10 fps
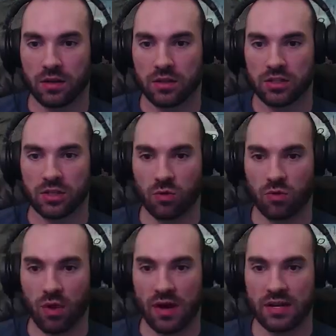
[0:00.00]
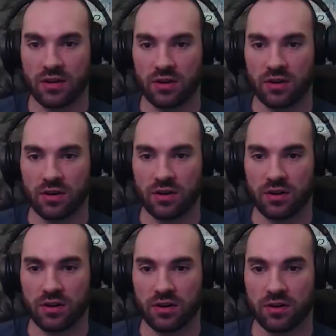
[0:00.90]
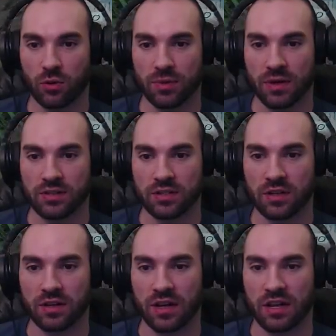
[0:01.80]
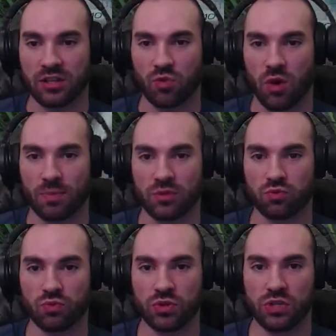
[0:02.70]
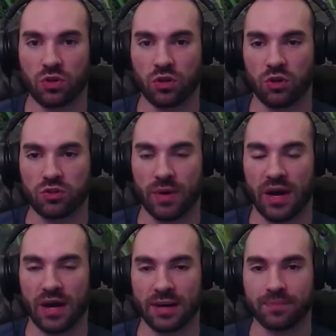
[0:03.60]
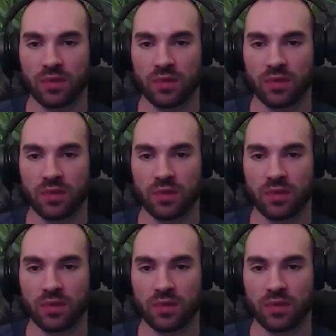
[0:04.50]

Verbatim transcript: See, we're right here on the little peninsula, and the swamp is real close by.